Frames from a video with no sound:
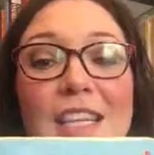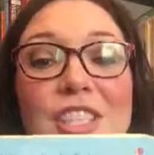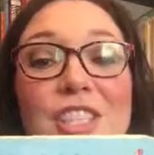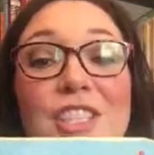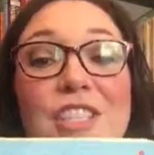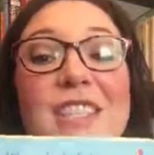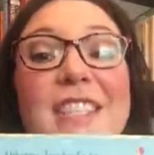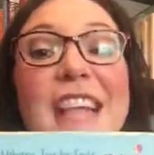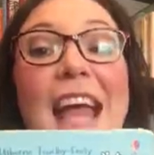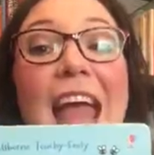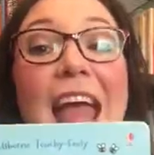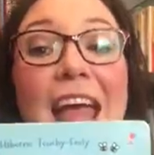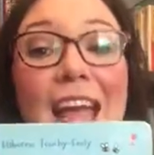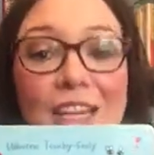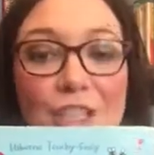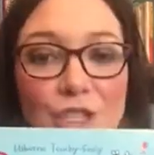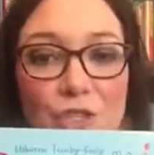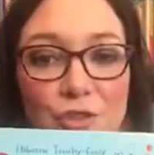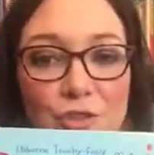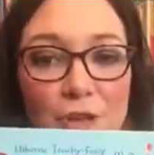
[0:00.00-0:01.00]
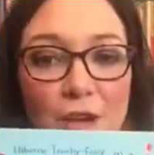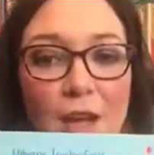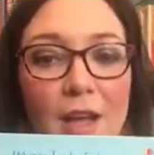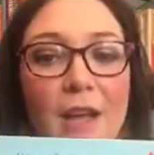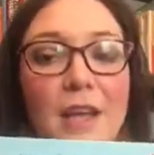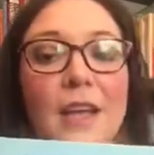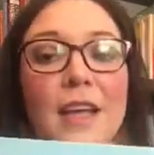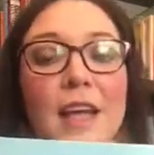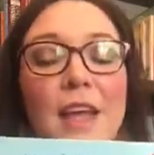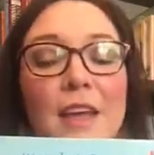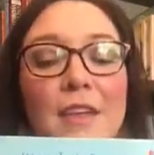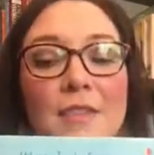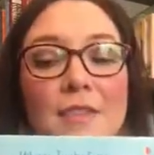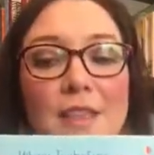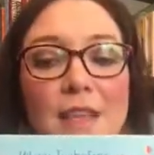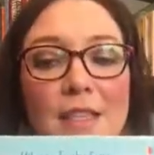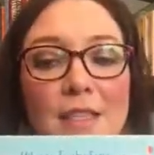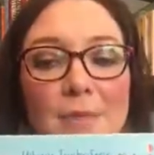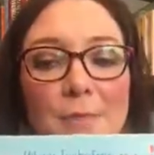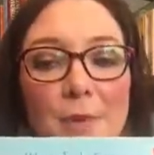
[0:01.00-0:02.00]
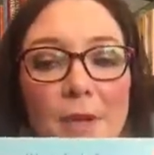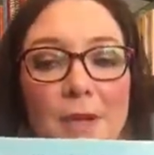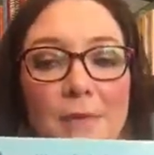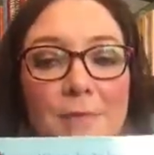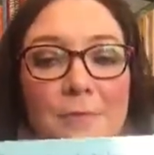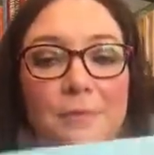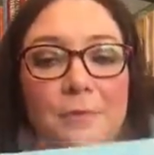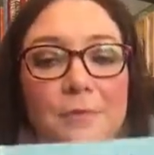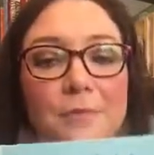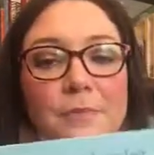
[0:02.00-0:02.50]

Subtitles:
it's just extra in this one.